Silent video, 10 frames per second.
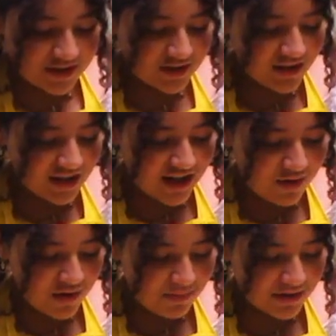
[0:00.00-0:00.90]
It took like an
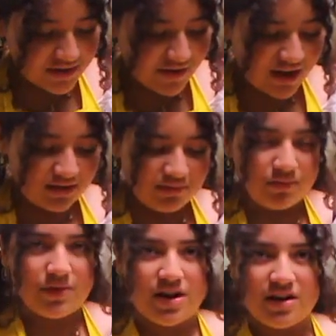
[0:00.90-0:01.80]
hour, but it's fine.
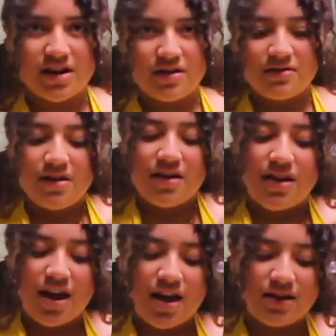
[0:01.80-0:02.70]
We're here now.
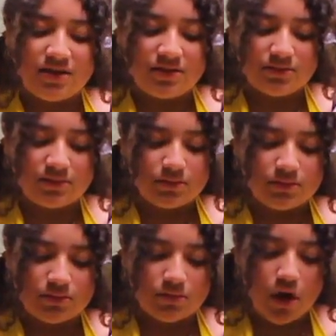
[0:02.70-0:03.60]
And
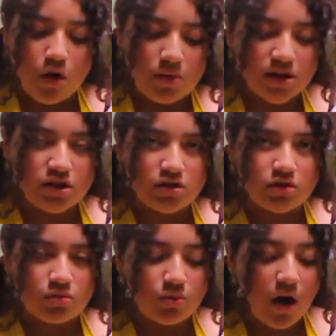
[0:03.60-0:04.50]
we need
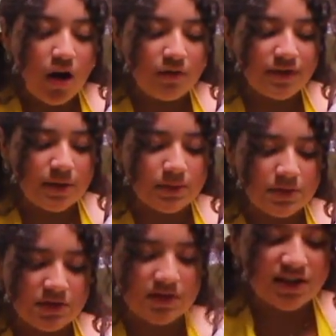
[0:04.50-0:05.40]
12
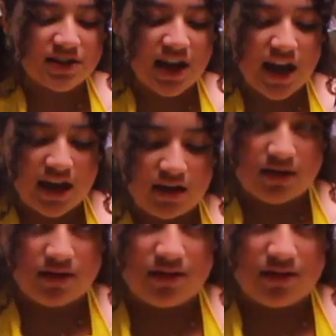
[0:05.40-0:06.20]
tablespoons. So this is 8.